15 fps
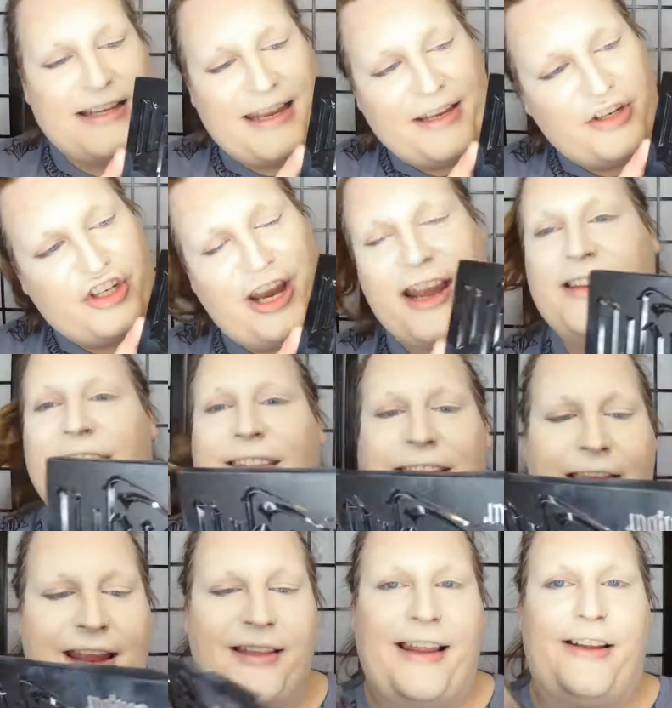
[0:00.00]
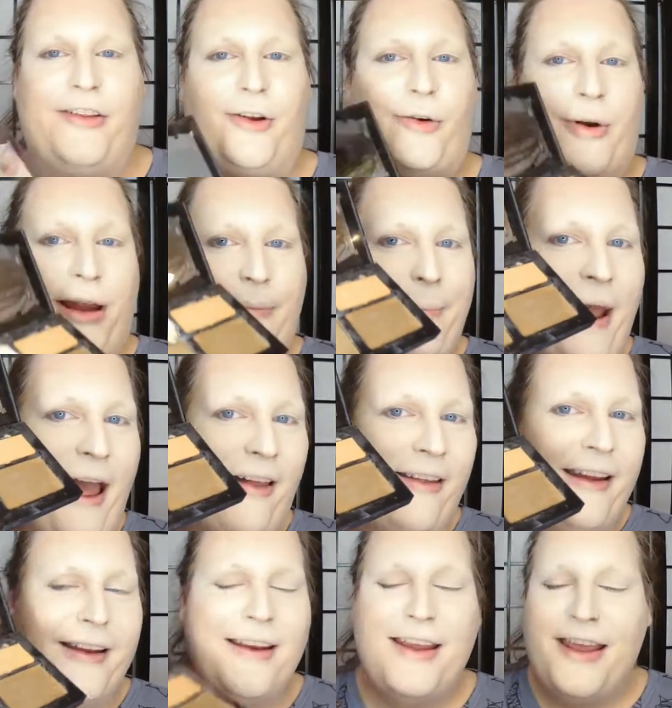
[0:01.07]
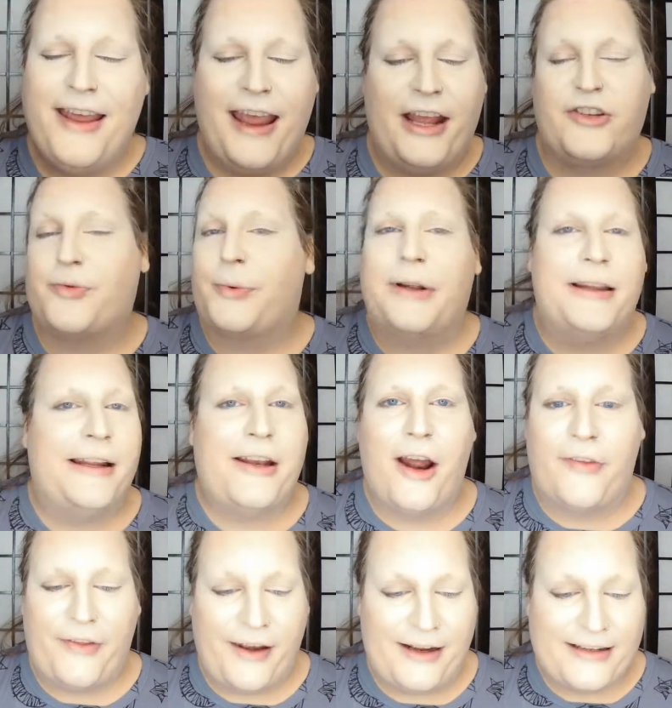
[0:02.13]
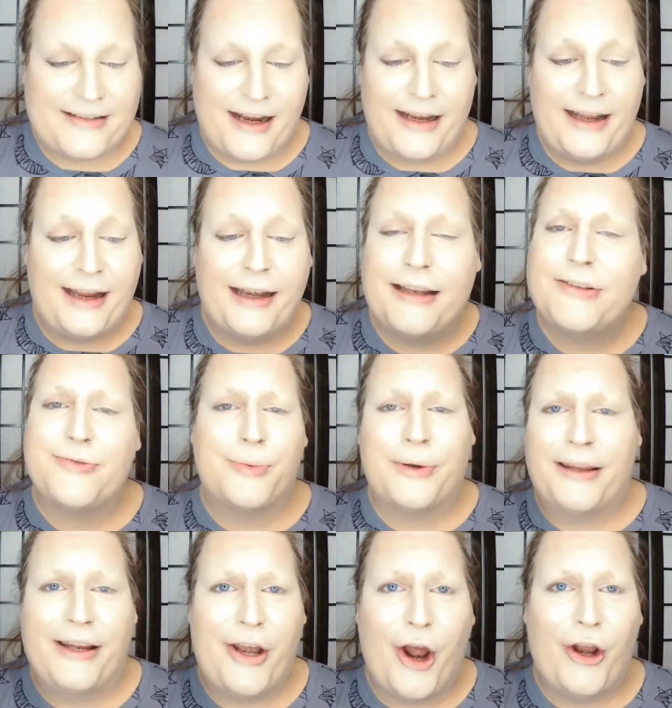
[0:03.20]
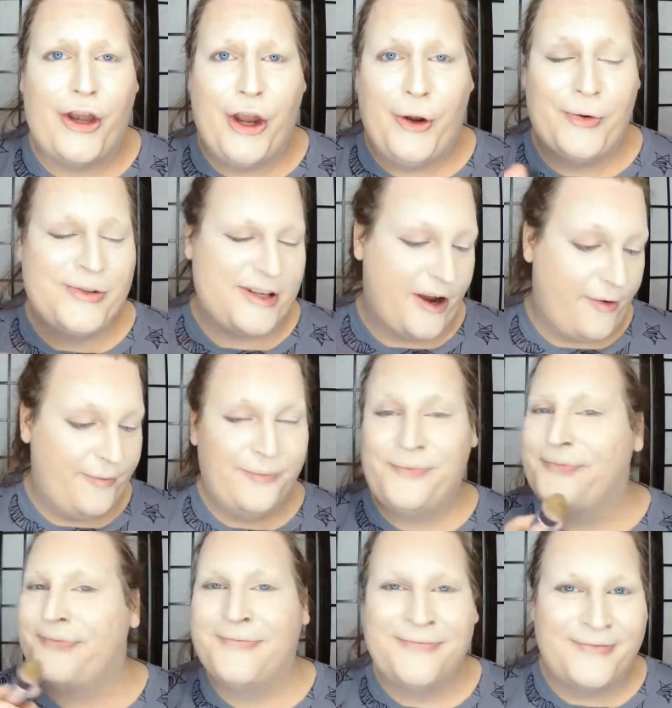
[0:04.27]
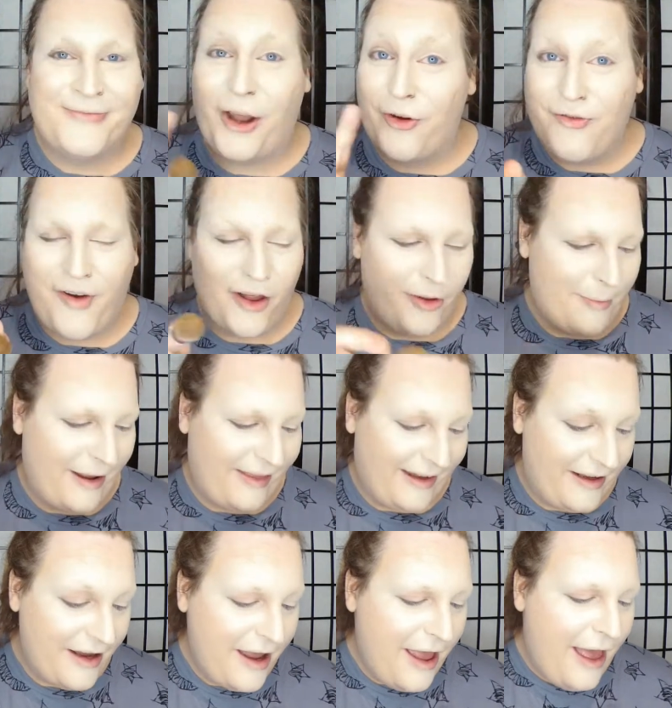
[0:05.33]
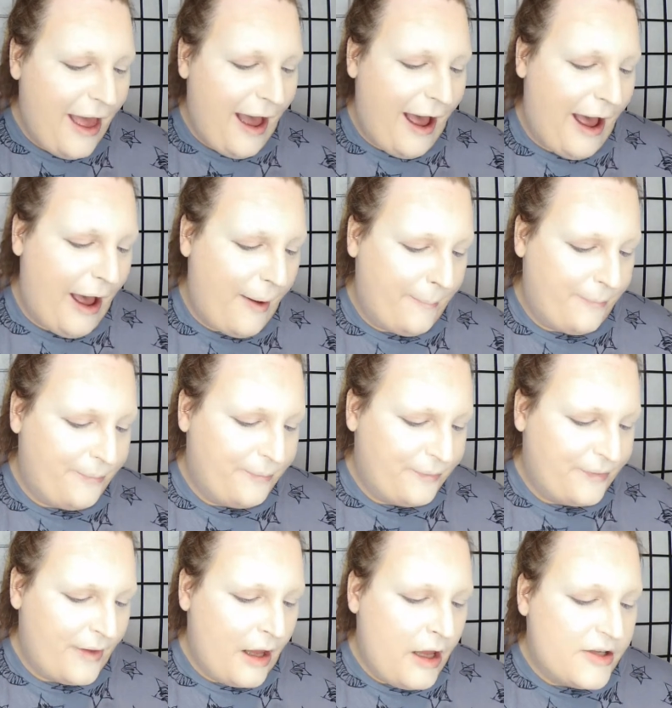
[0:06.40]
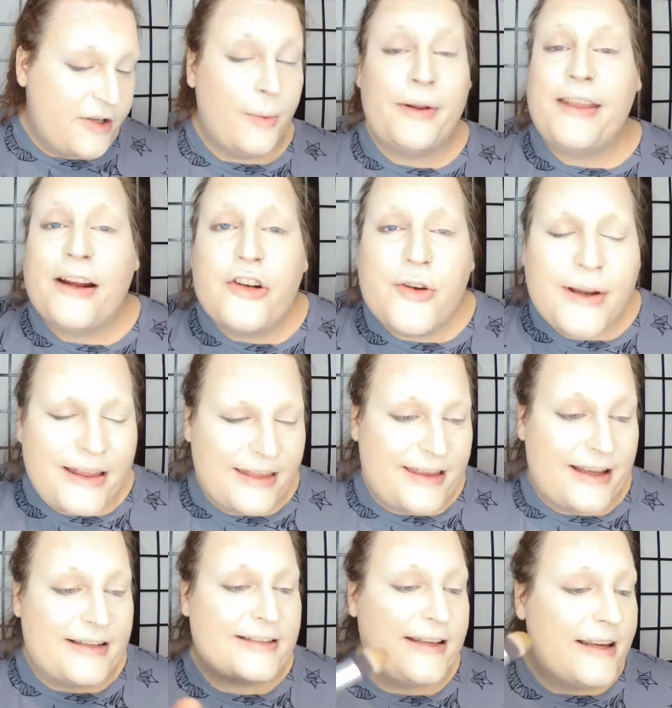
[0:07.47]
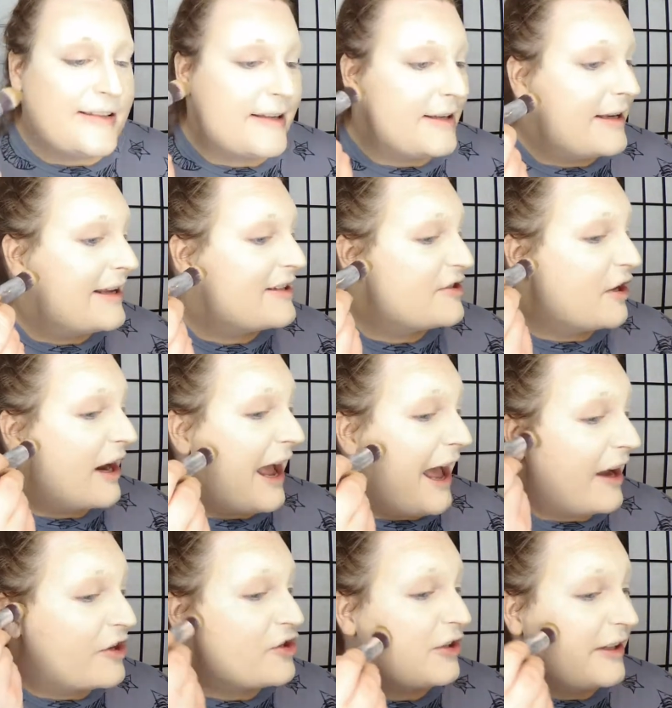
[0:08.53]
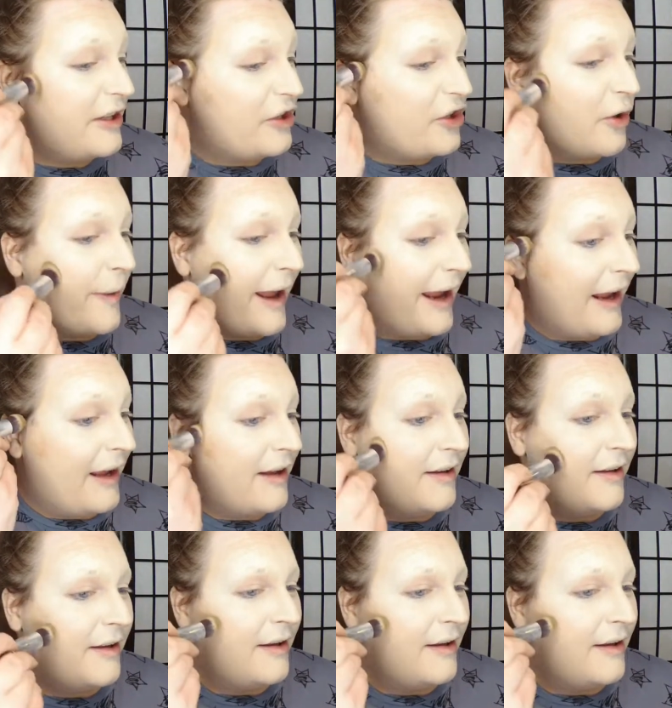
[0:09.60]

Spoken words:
D Shade and Light, like the cream palette. It's really not that exciting, and it's really not new, so don't follow my lead. So what they're doing this season is they're actually doing,